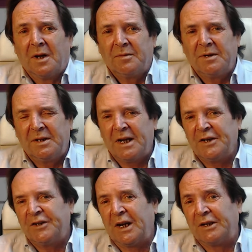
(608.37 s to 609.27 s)
I mean, the gas
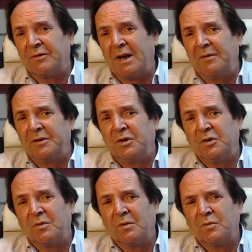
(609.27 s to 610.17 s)
sector revenue
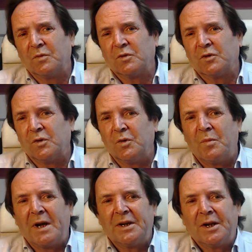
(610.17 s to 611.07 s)
grew
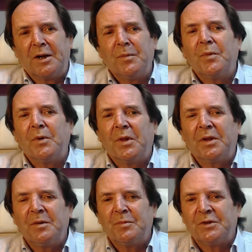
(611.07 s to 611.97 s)
by
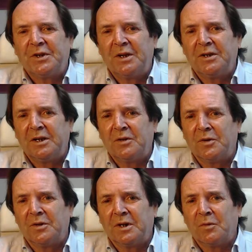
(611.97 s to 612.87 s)
9.3% year on
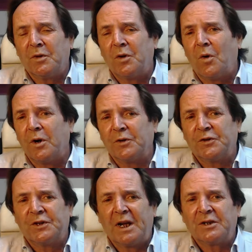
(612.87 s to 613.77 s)
year, with the oil
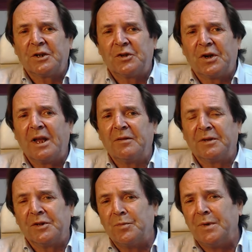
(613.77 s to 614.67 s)
sector driving
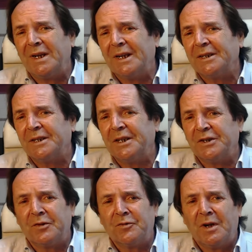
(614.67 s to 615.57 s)
the main increase
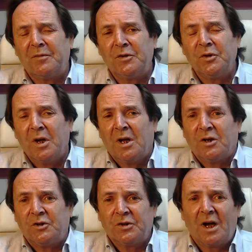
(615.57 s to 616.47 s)
in revenue
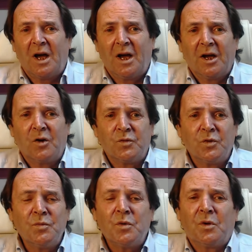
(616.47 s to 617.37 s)
due to higher
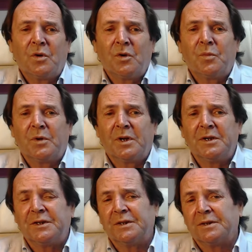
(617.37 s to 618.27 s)
ruble oil
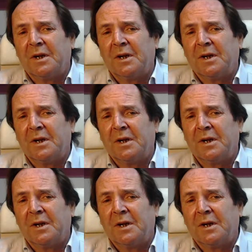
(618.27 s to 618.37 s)
prices.